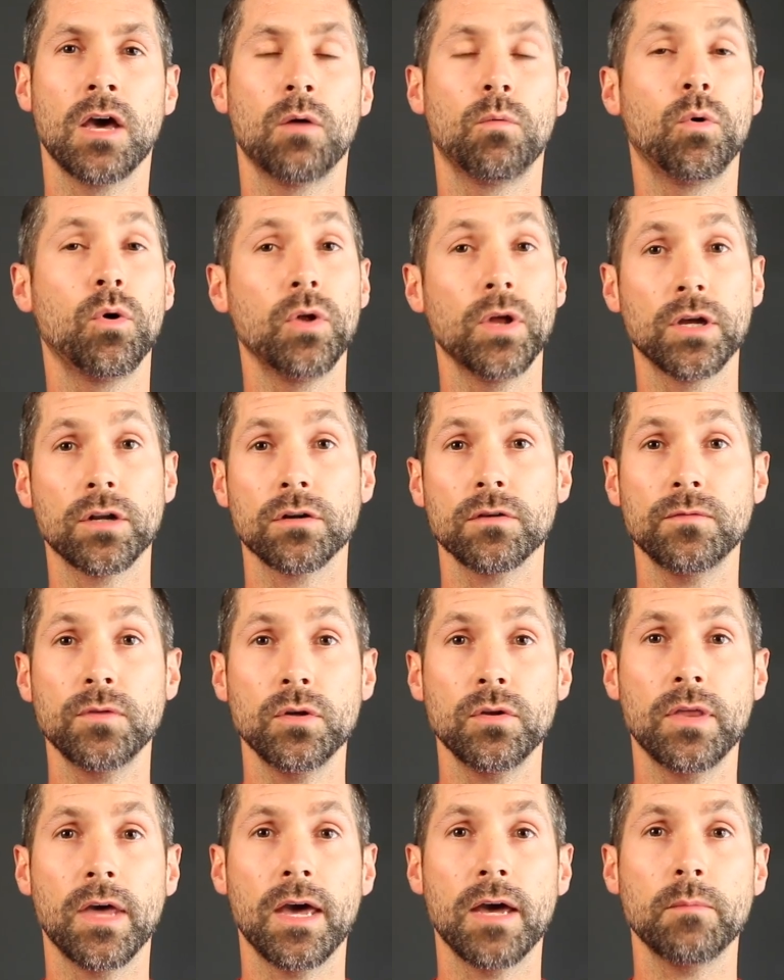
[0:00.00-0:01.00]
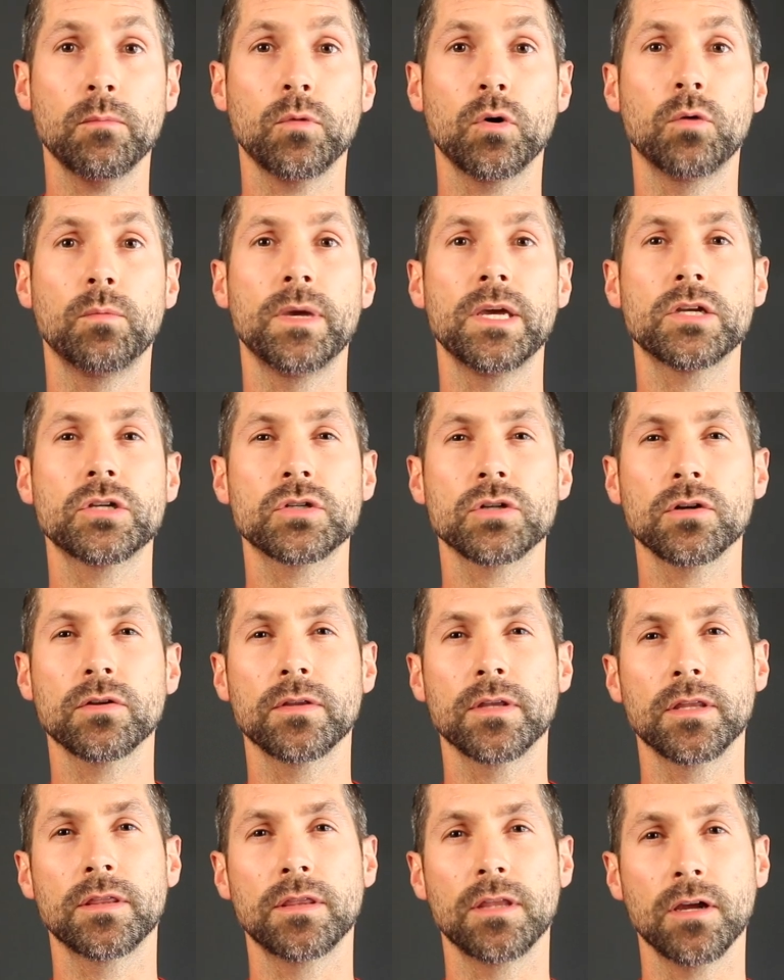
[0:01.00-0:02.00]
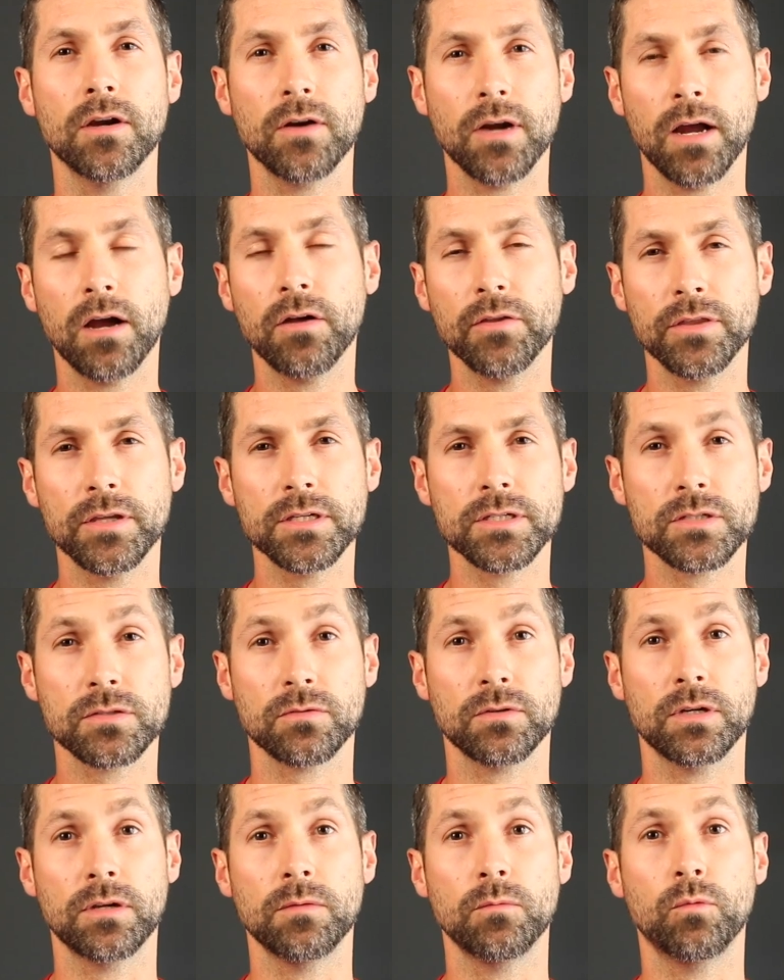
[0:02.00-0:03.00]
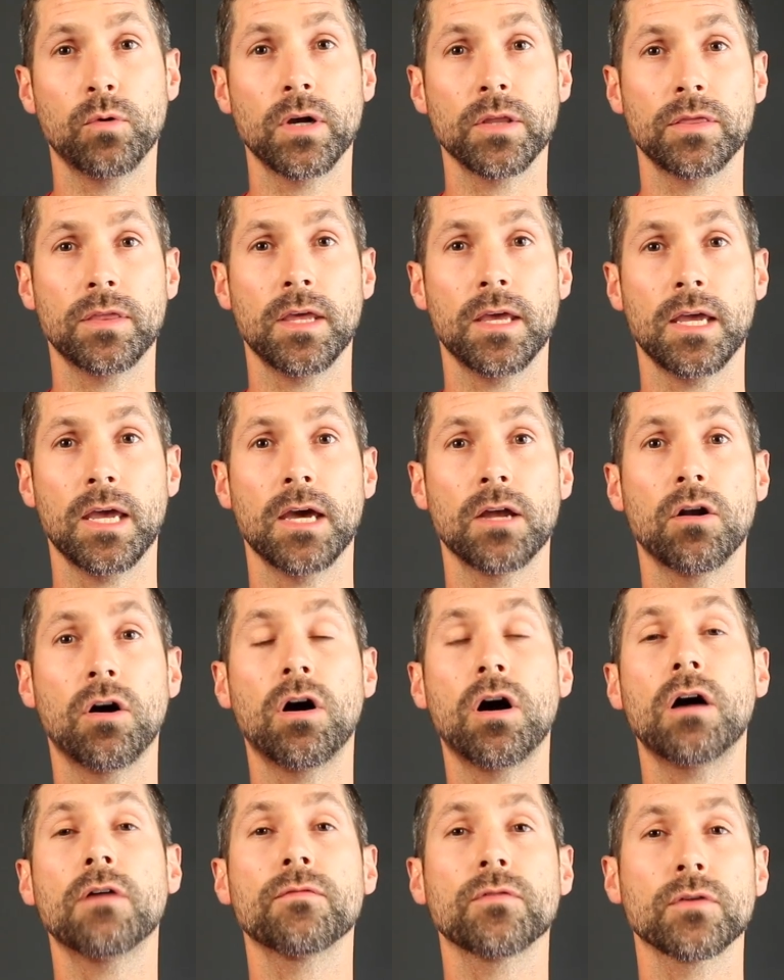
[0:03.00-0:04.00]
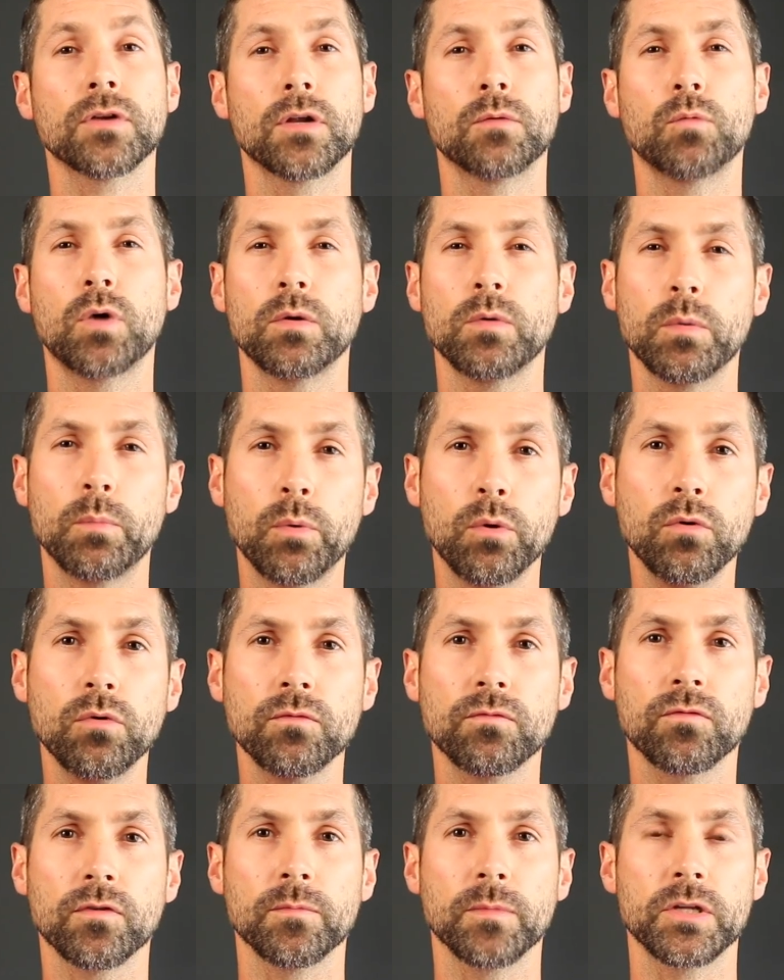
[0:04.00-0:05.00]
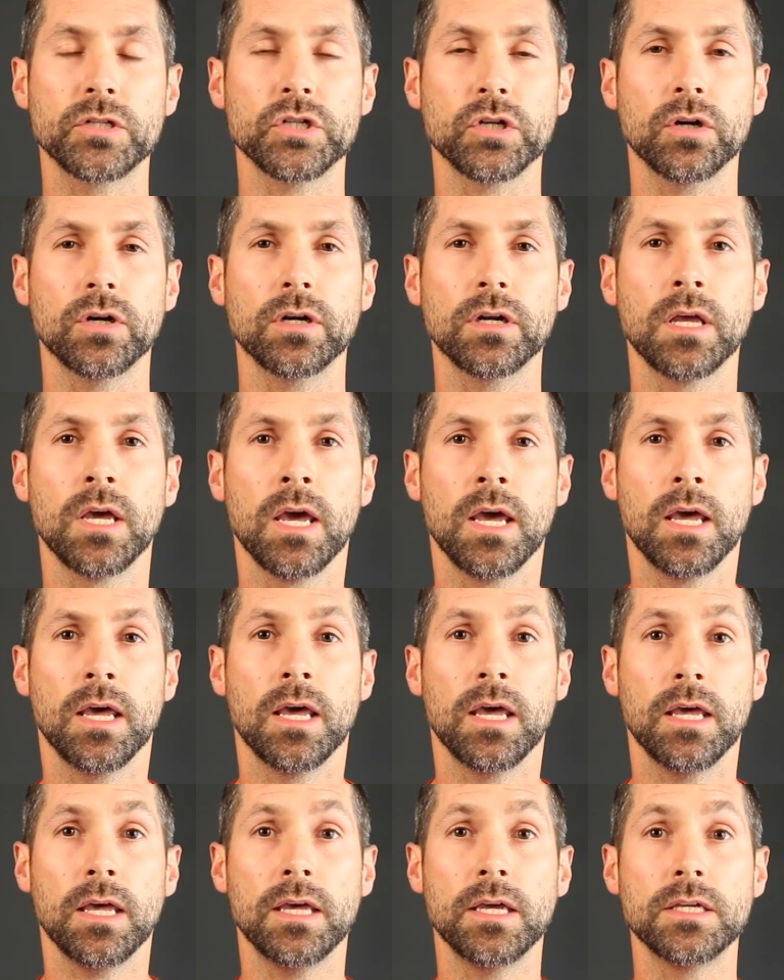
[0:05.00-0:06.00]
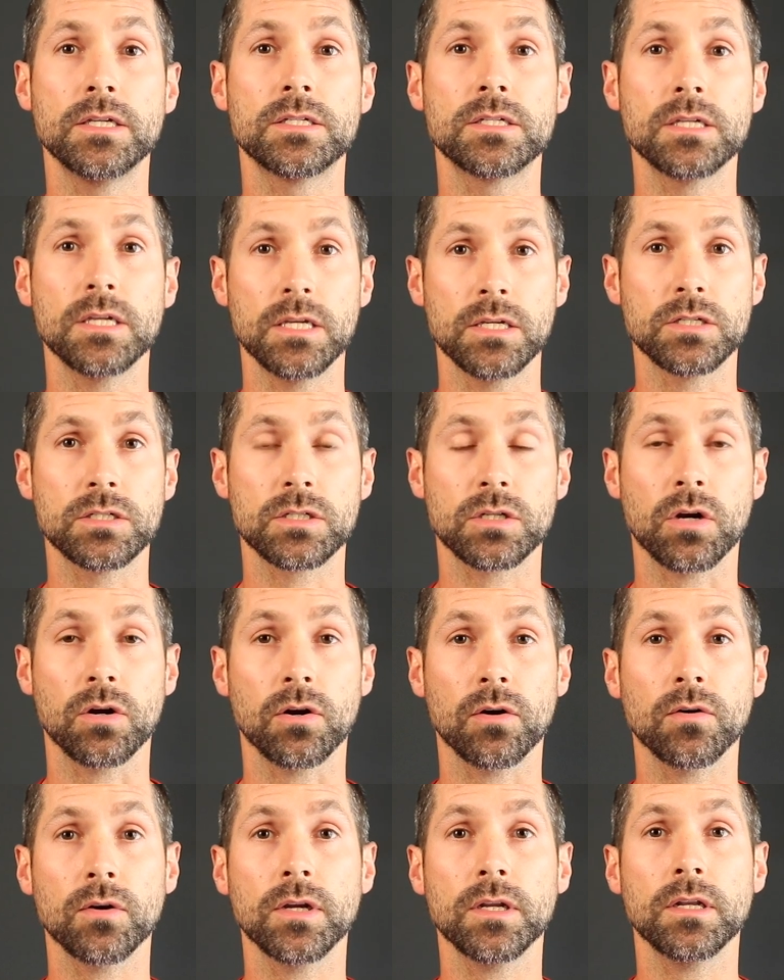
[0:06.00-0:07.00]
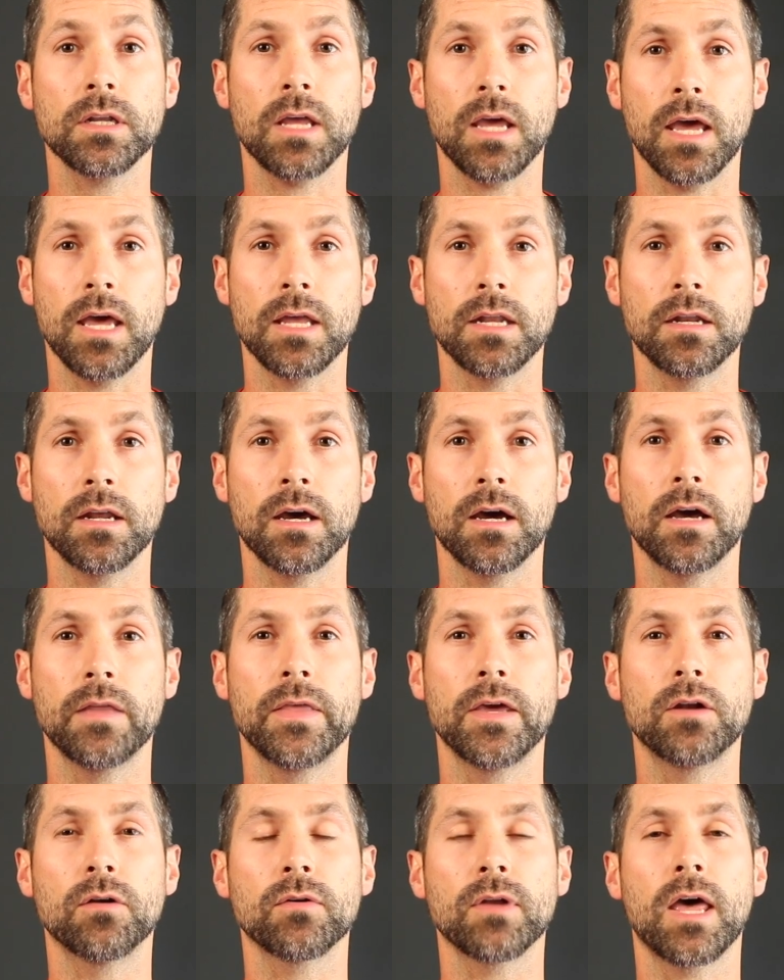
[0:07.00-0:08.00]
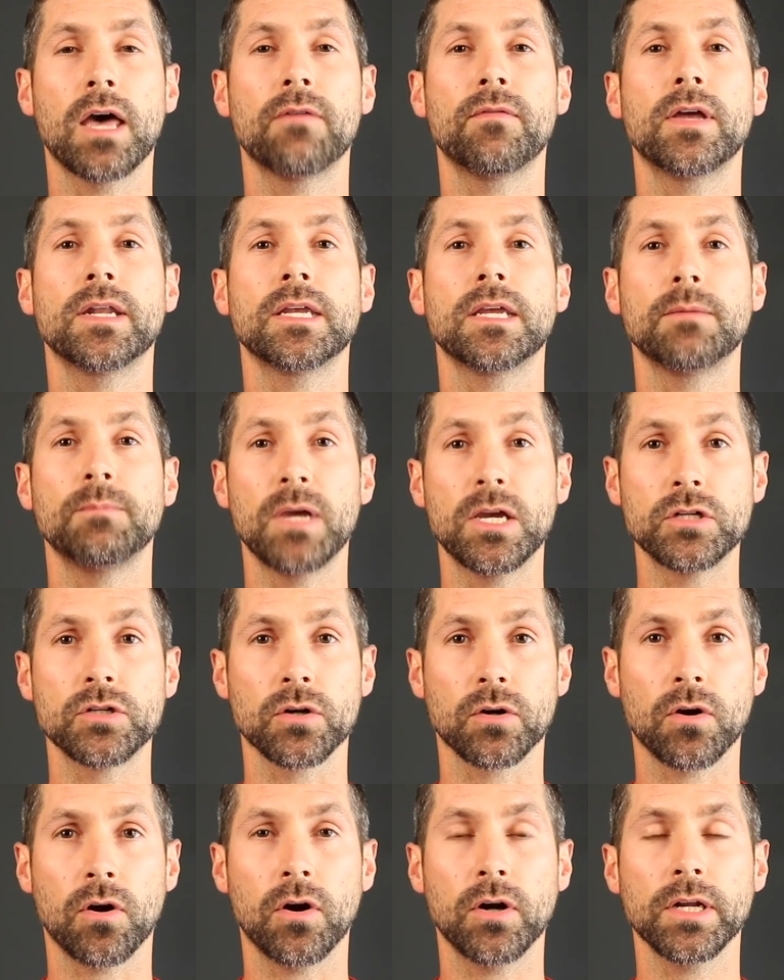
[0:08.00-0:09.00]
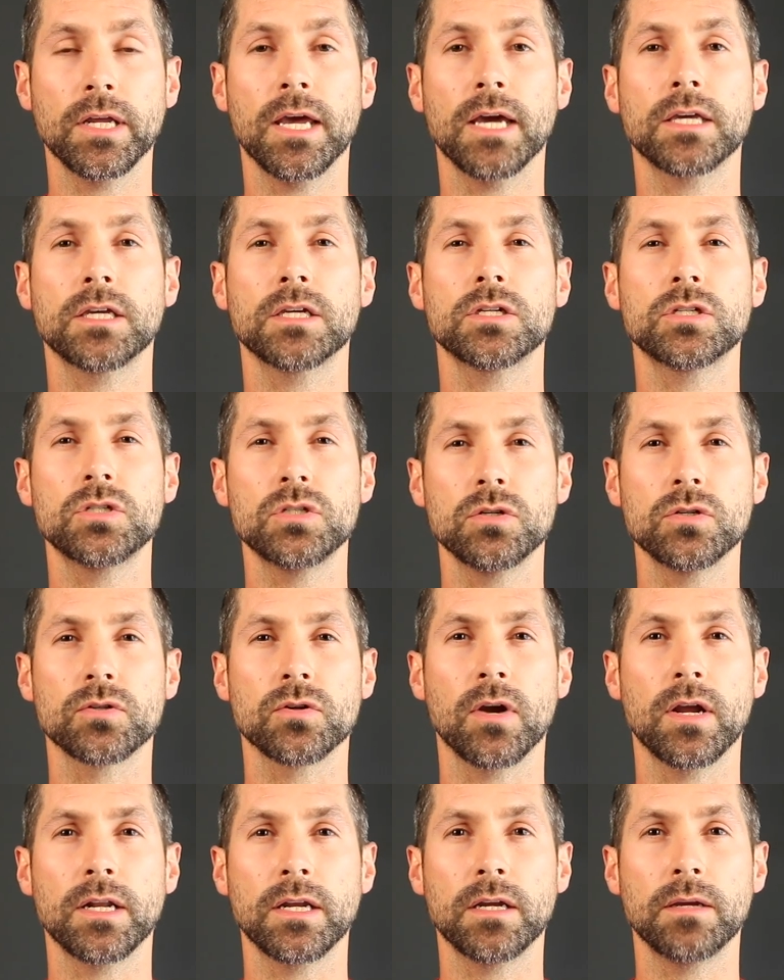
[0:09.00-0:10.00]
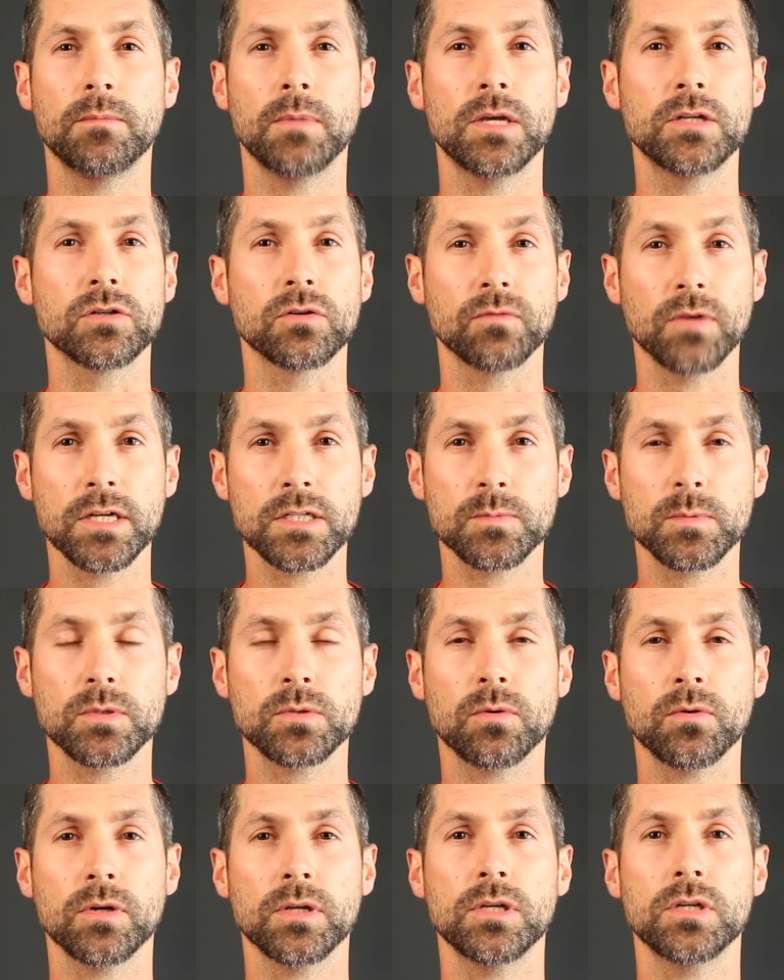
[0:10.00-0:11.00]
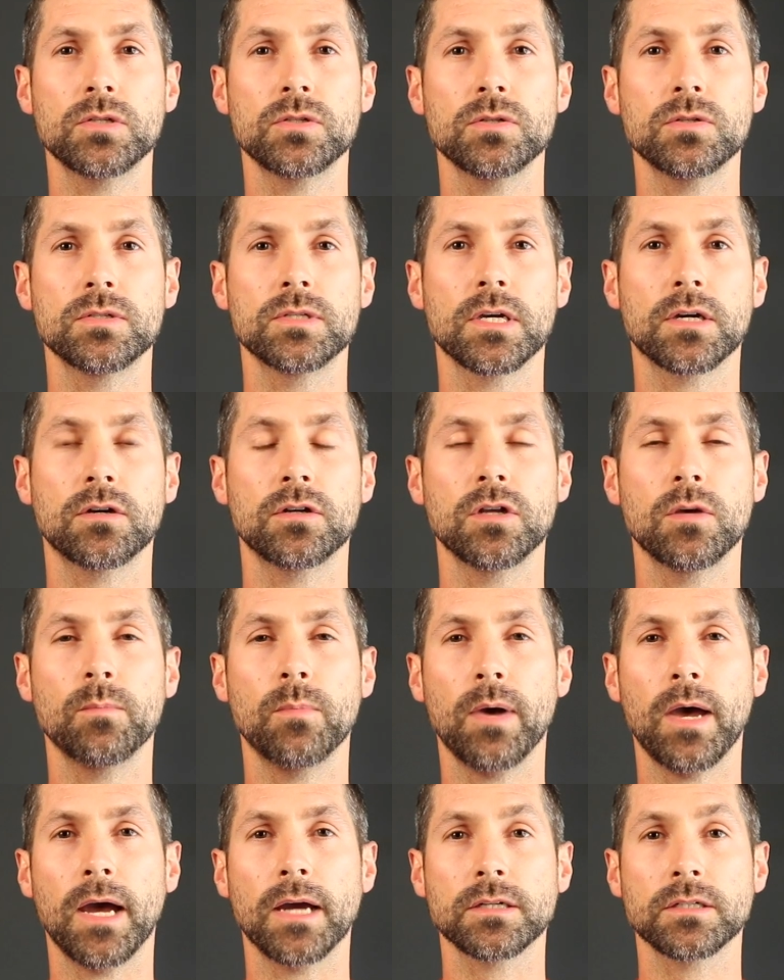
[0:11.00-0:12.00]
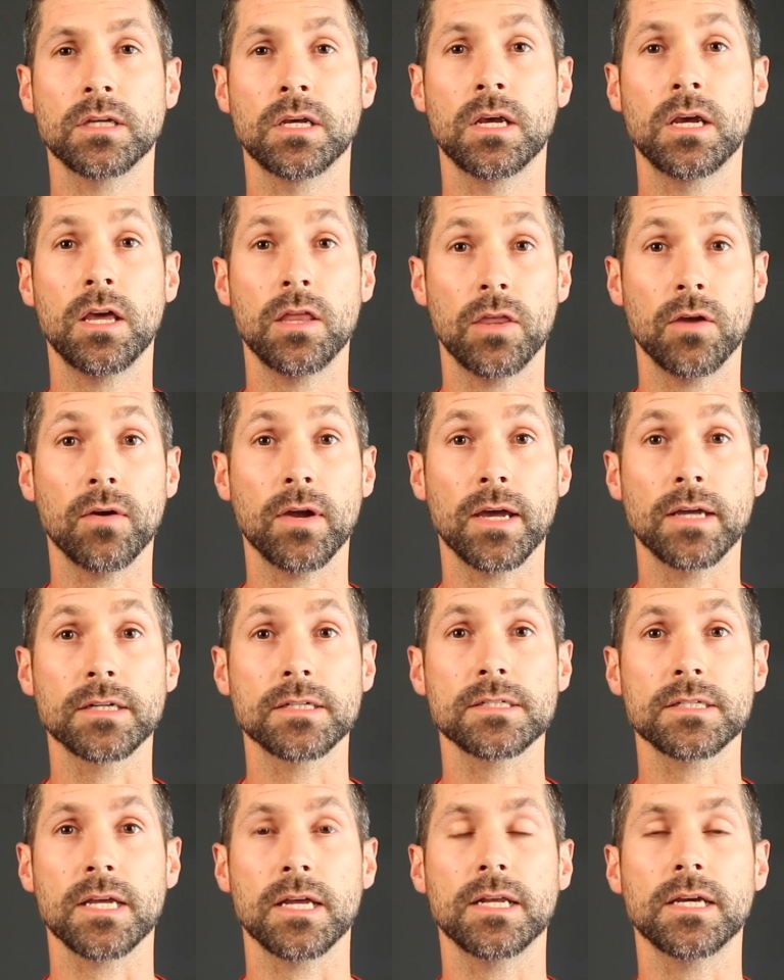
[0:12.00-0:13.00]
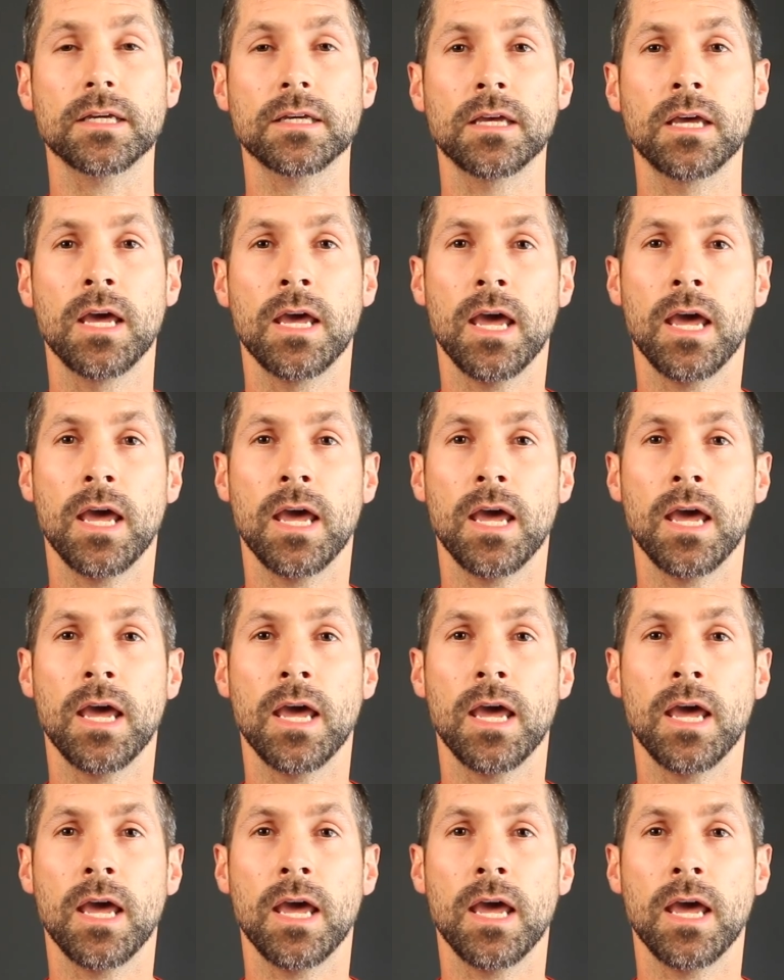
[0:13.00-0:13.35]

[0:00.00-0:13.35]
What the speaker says: we'll interview them, we'll make sure that their health history, what they had offered and what we pulled from the chart is current and they don't have any major cardiac issues or any major respiratory issues that could impact their anesthetic.